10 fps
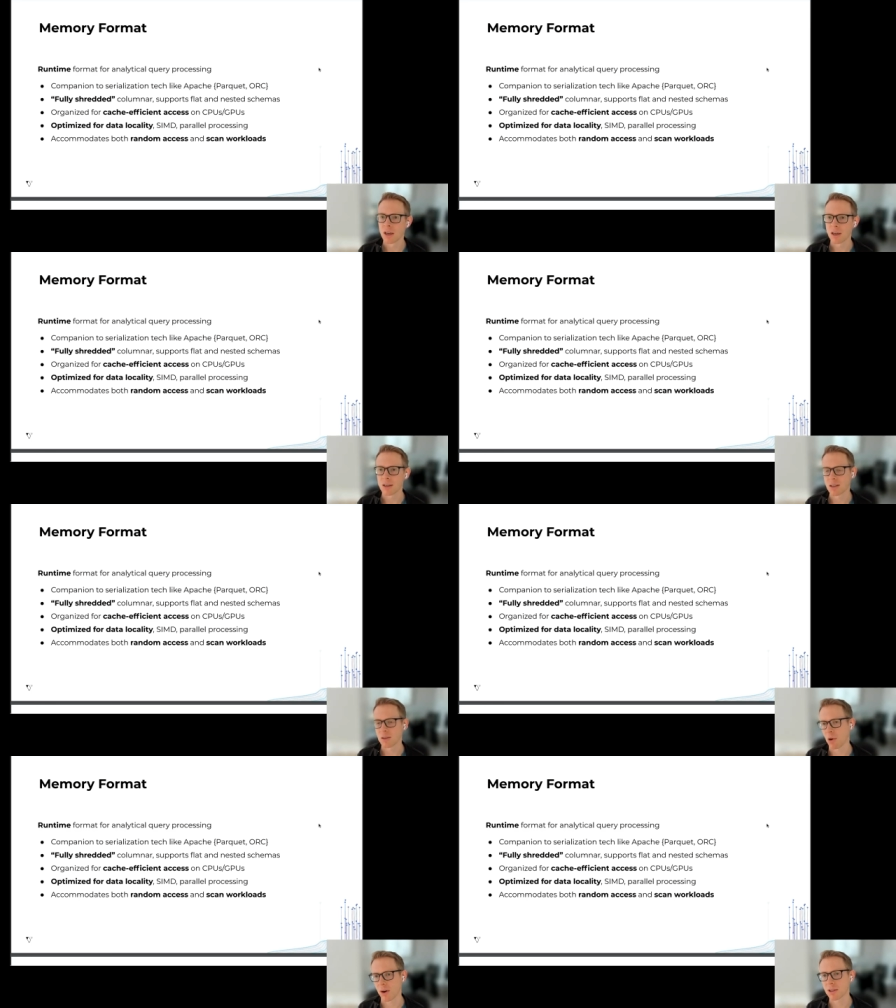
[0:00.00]
It's
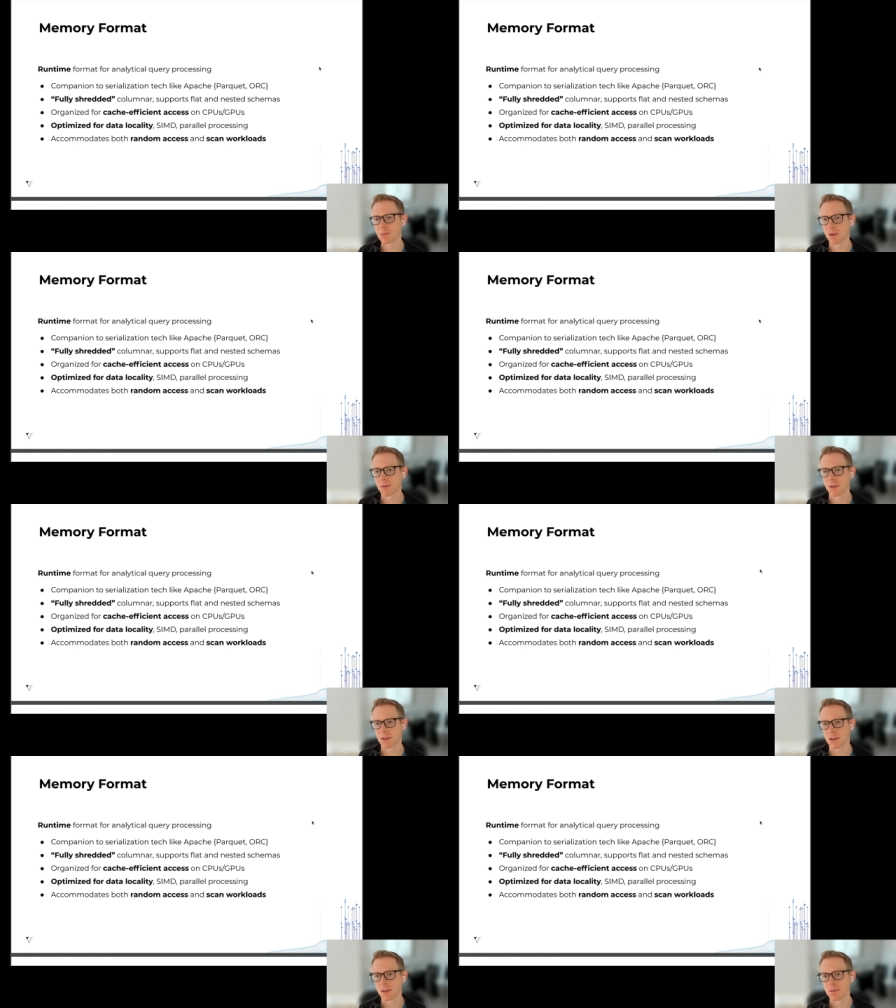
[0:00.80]
Spark's
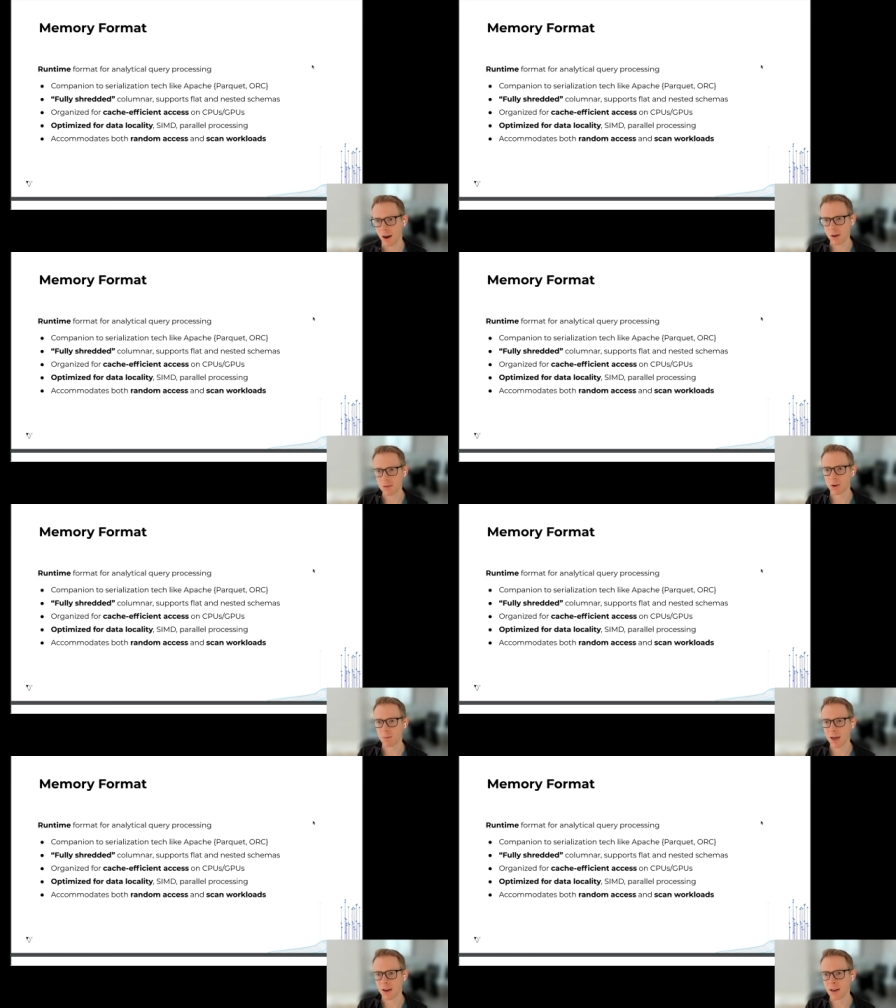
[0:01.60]
preferred file
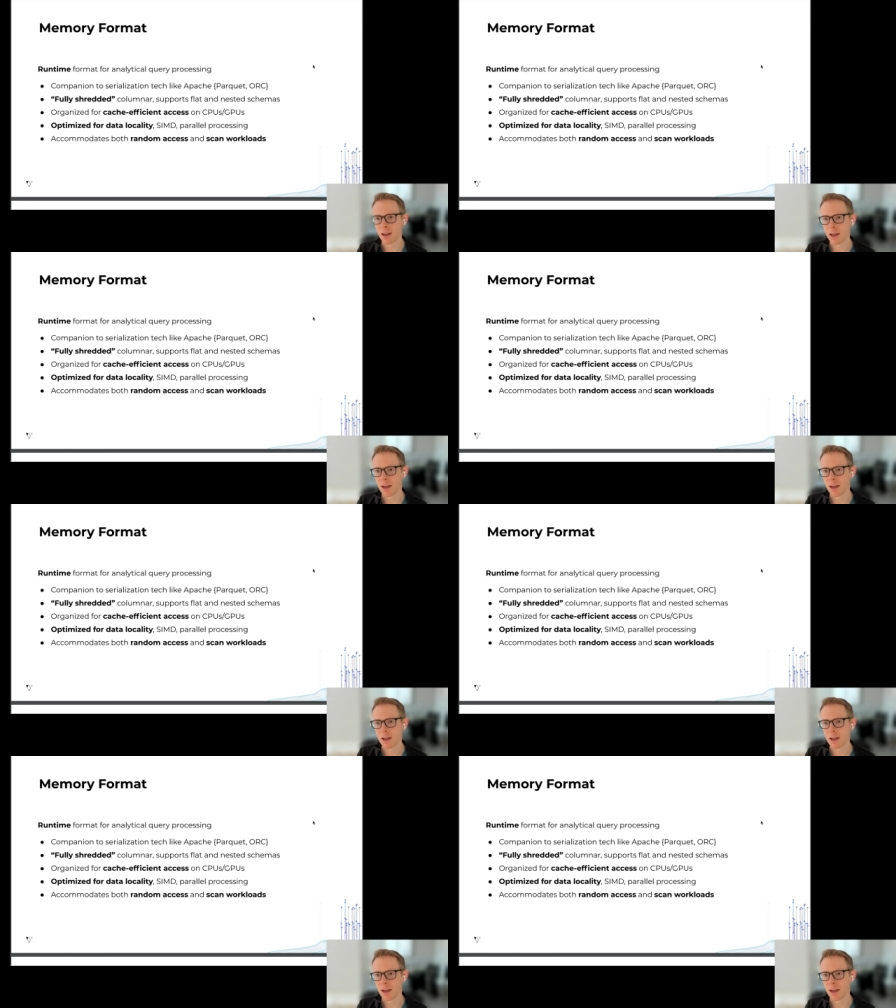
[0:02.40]
format.